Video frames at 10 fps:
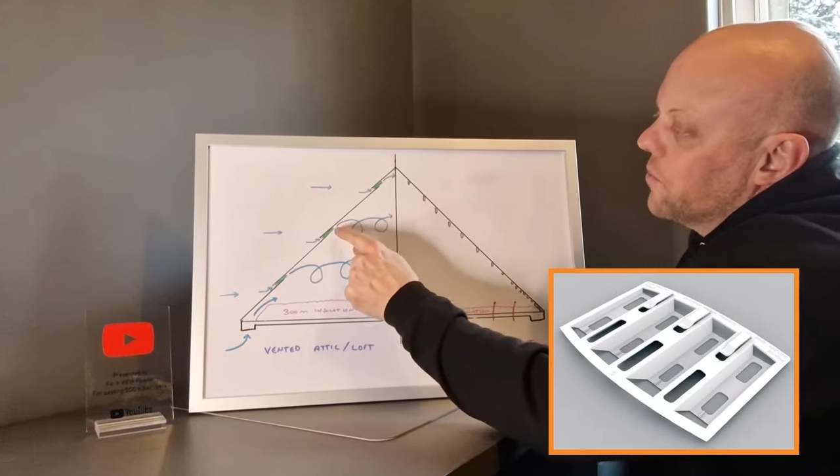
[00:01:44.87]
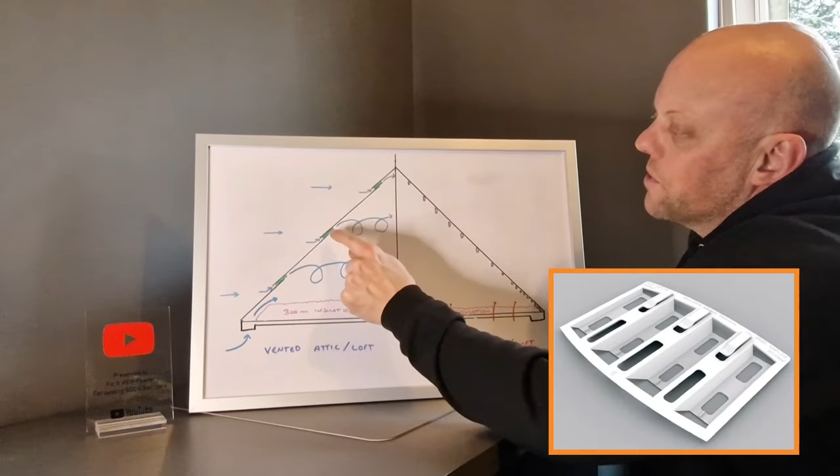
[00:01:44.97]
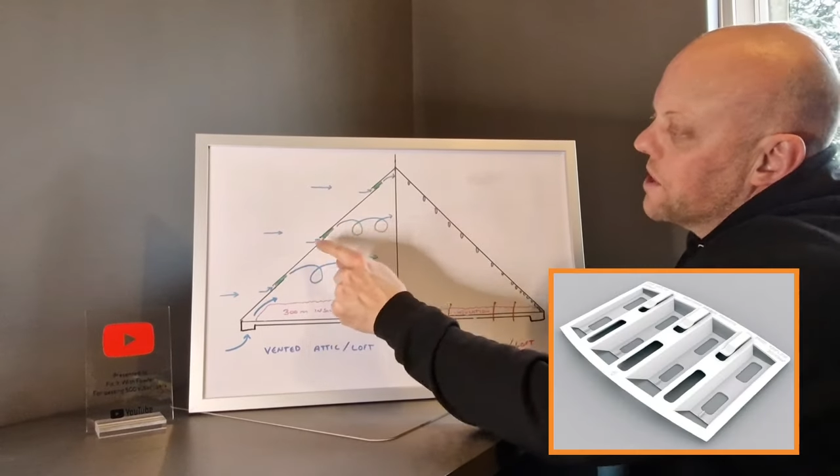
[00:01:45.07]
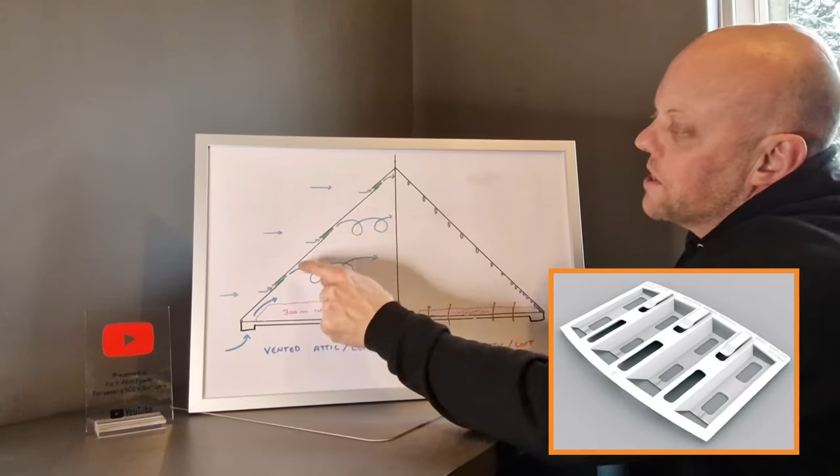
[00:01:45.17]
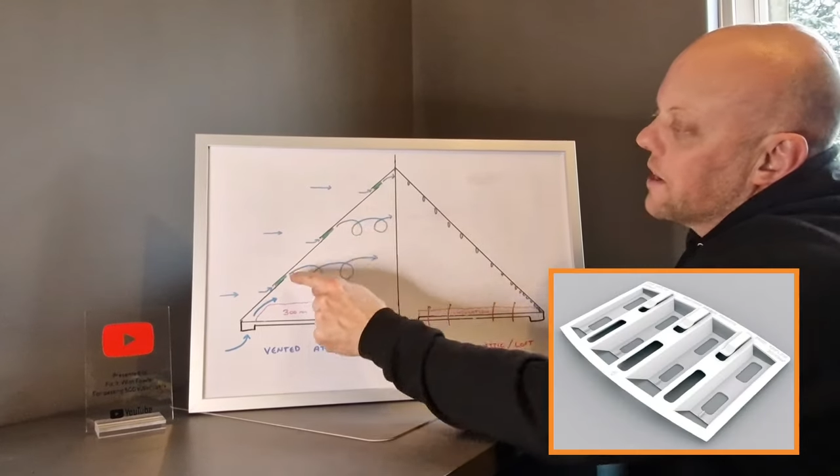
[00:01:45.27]

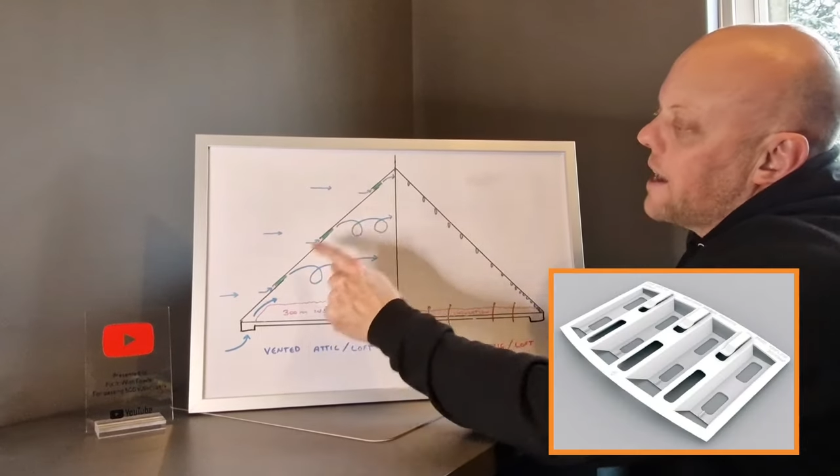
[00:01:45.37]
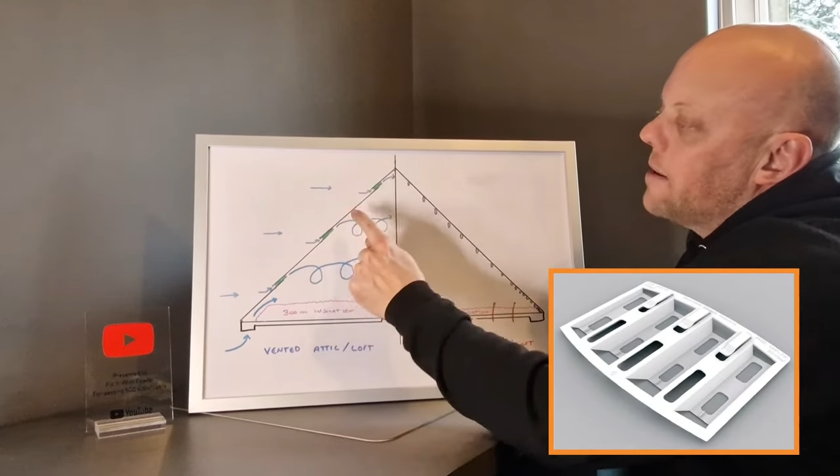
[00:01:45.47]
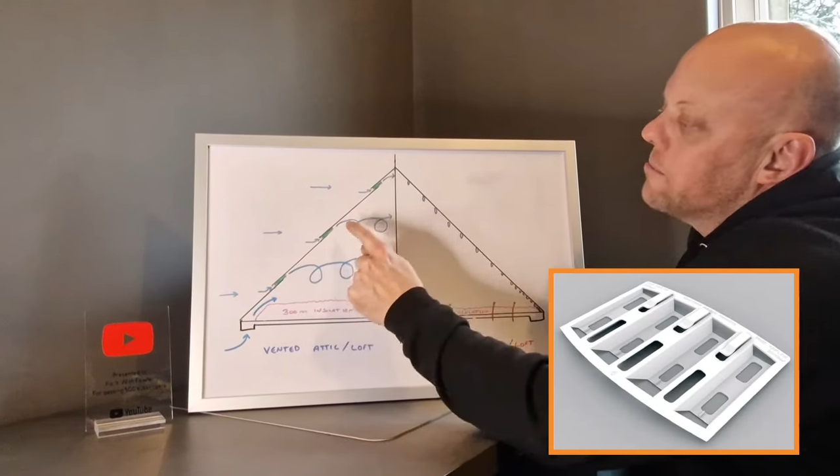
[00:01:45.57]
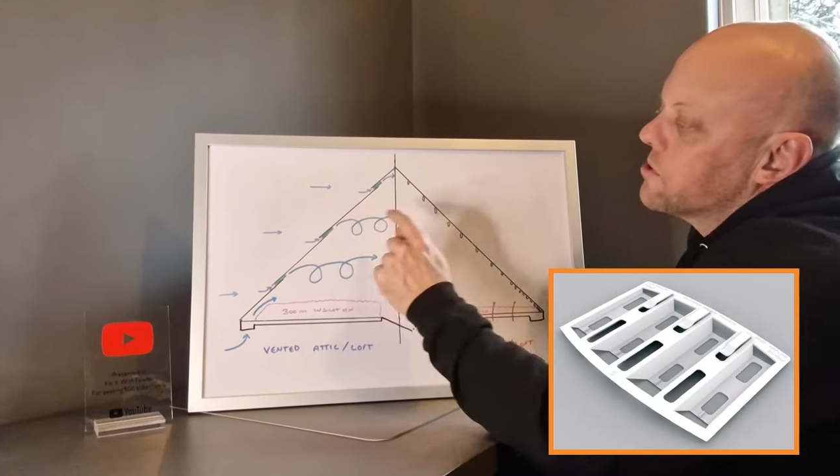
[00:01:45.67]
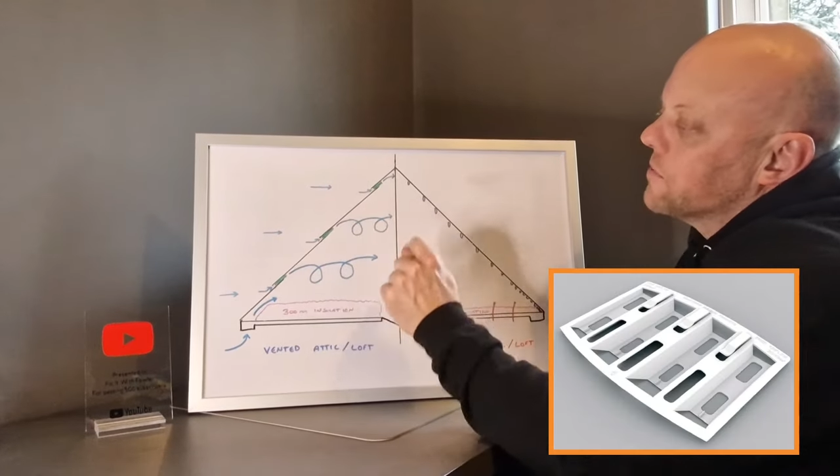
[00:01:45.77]
within the
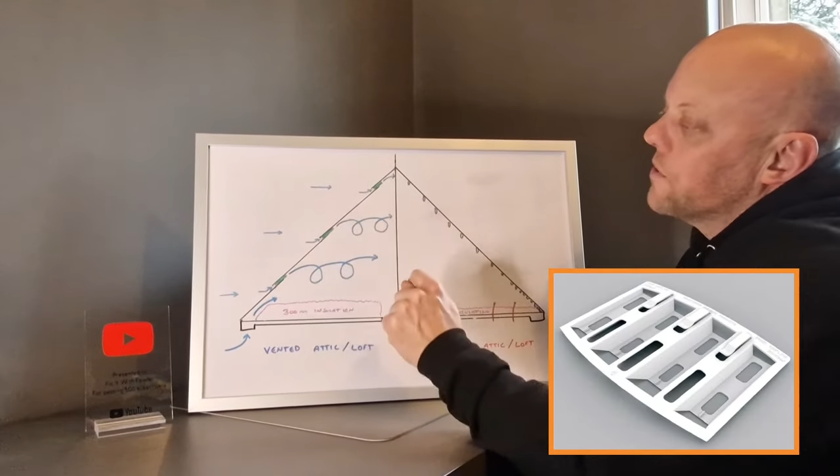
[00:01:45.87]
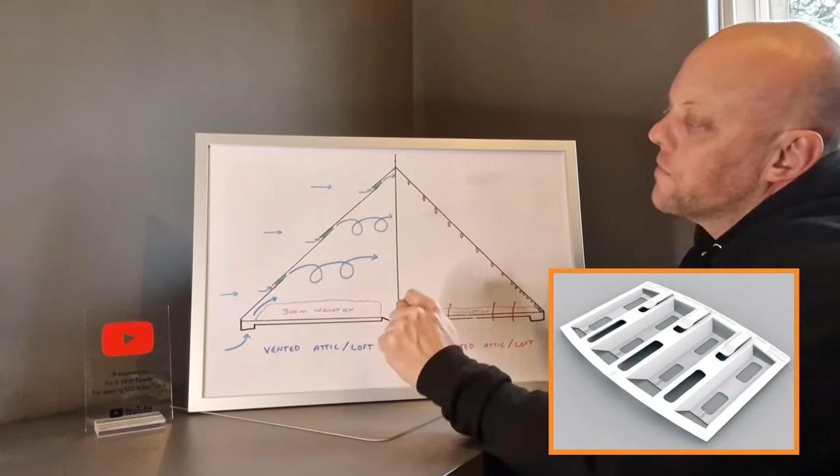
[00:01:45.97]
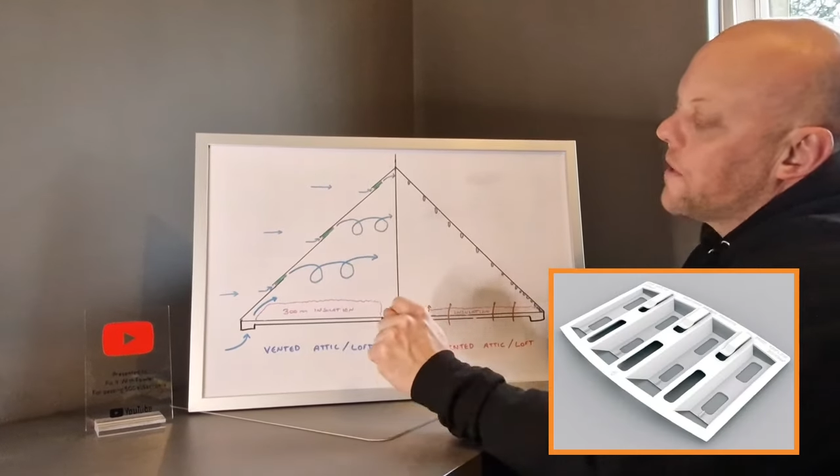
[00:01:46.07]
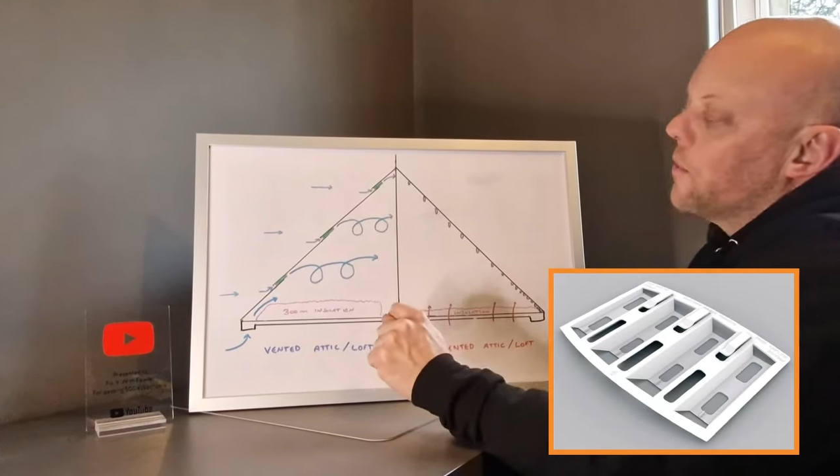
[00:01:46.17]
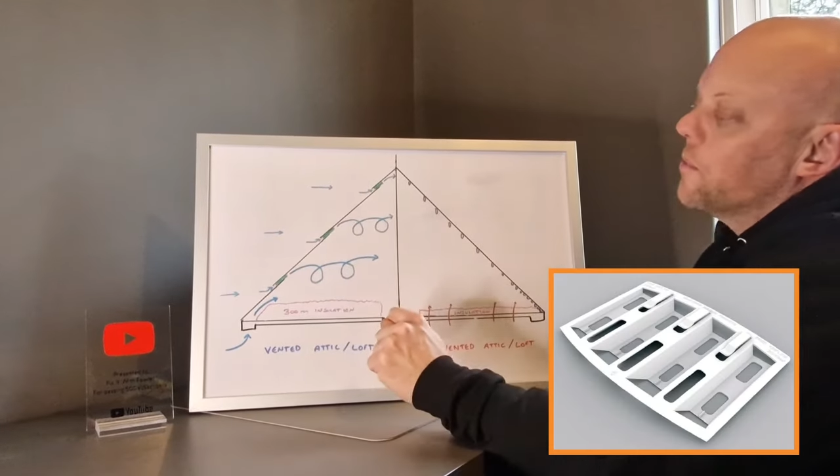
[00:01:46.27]
laps of the
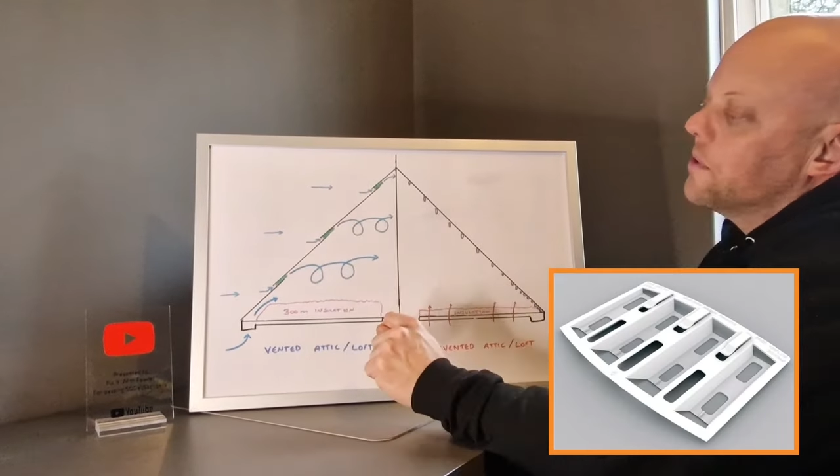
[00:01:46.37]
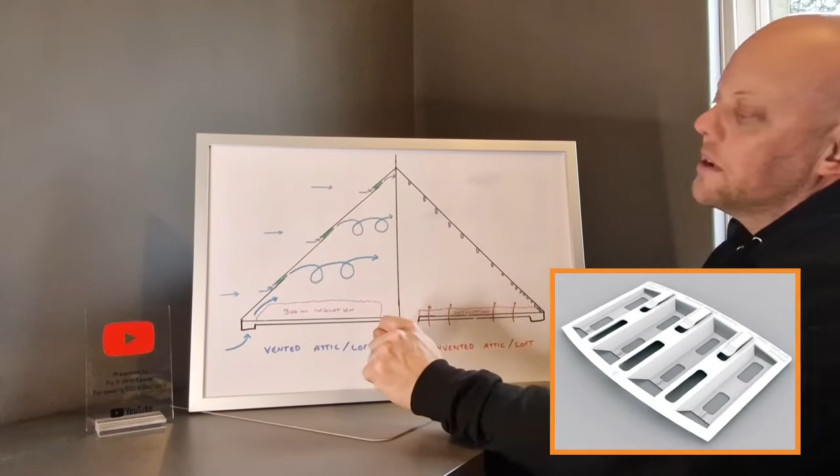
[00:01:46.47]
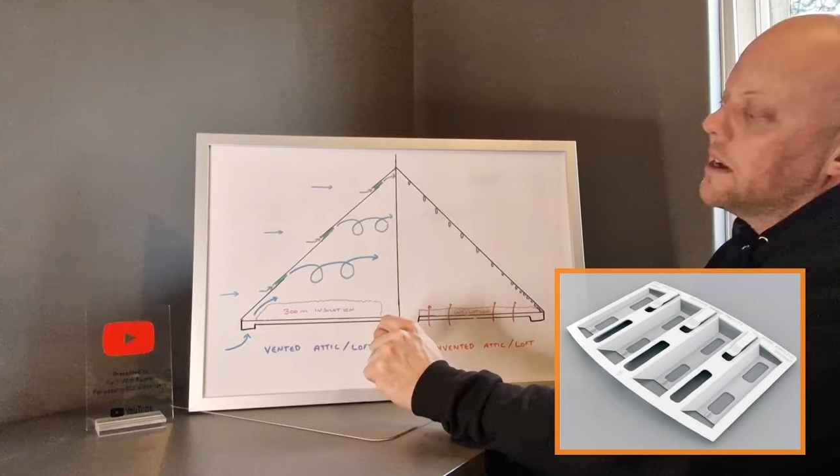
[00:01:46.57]
felt.